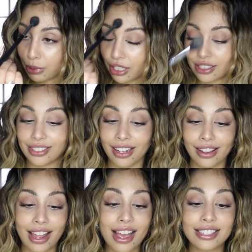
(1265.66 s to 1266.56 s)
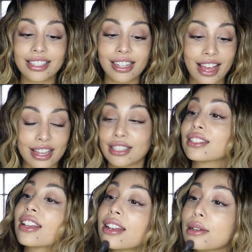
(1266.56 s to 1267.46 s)
because the last to last
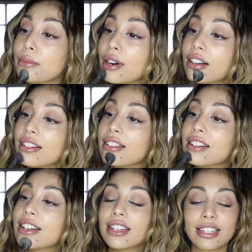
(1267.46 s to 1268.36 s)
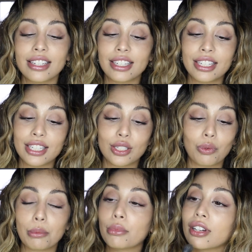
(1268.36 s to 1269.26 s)
setting part is
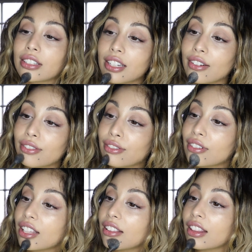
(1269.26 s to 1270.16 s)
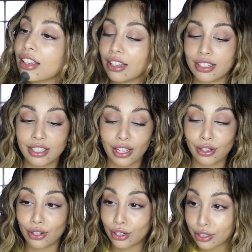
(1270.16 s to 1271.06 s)
what brings everything together,
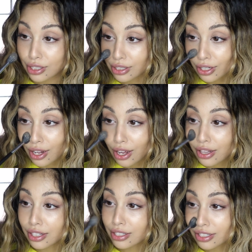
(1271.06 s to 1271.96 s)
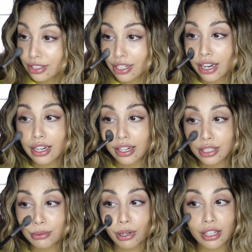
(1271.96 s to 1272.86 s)
because the setting
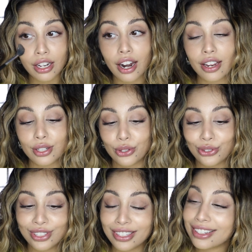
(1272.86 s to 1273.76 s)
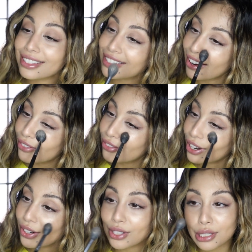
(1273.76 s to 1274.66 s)
spray that I use is a
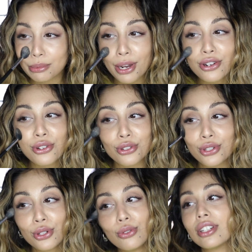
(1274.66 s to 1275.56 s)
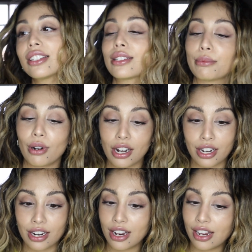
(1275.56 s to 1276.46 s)
very special dewy
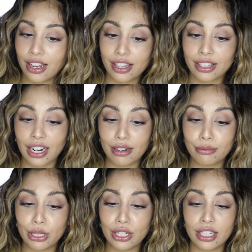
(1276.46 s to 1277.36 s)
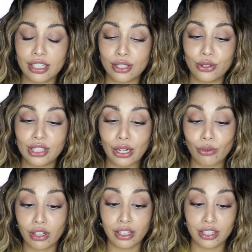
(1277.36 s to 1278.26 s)
spray that I've been using
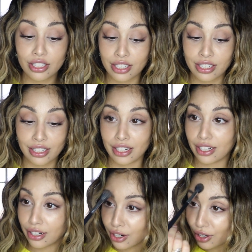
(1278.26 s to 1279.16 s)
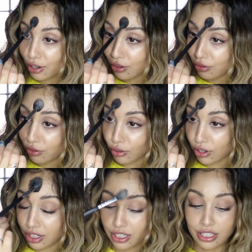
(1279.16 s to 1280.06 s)
religiously
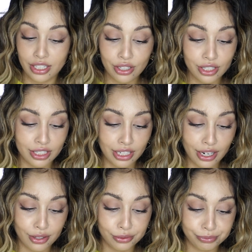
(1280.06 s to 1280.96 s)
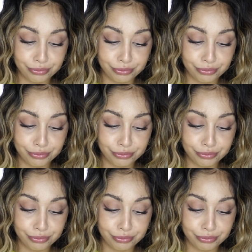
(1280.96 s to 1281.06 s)
for years now.